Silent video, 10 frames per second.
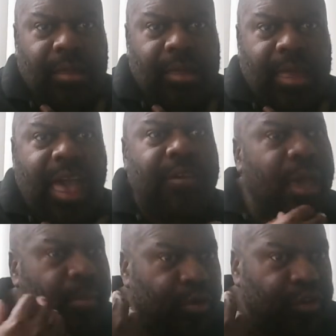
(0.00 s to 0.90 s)
have
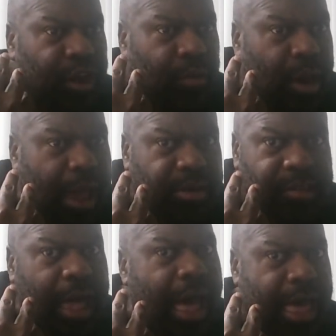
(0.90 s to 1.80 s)
hemorrhaging around his
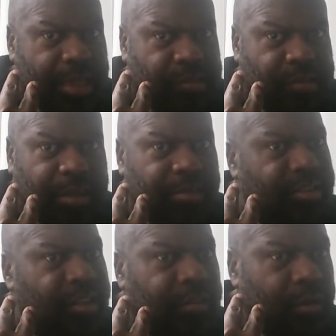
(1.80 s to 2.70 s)
eyes,
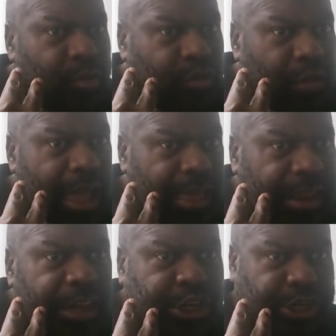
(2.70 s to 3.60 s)
consistent with
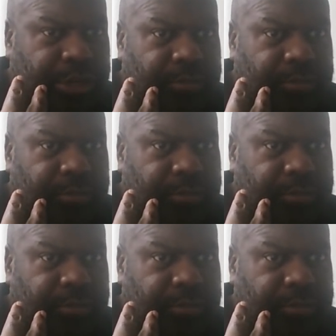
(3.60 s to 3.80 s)
strangulation,